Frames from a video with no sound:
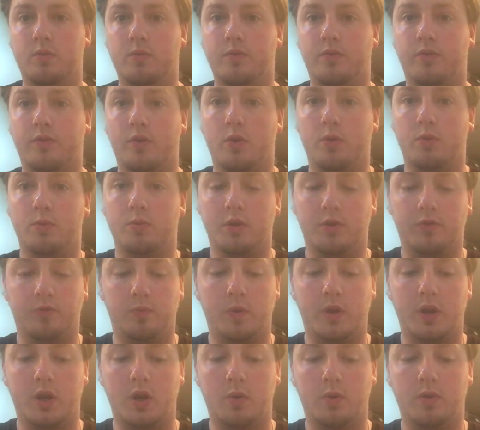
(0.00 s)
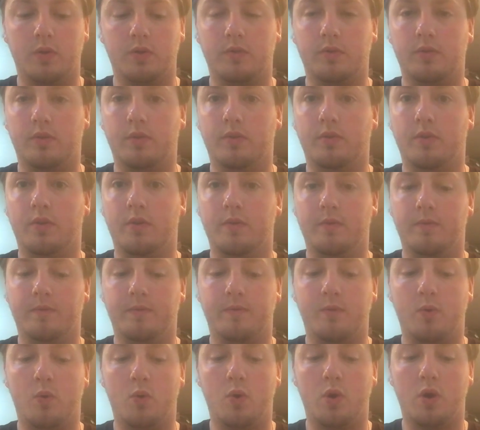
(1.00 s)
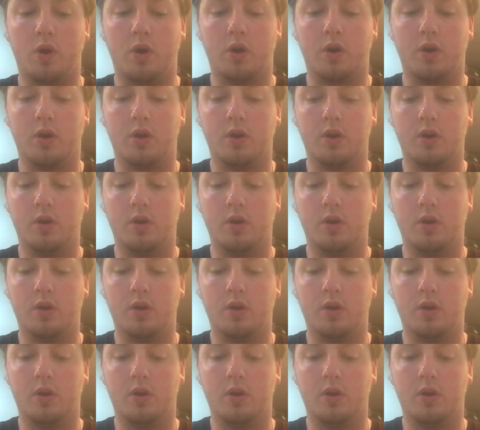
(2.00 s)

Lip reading: So this window is for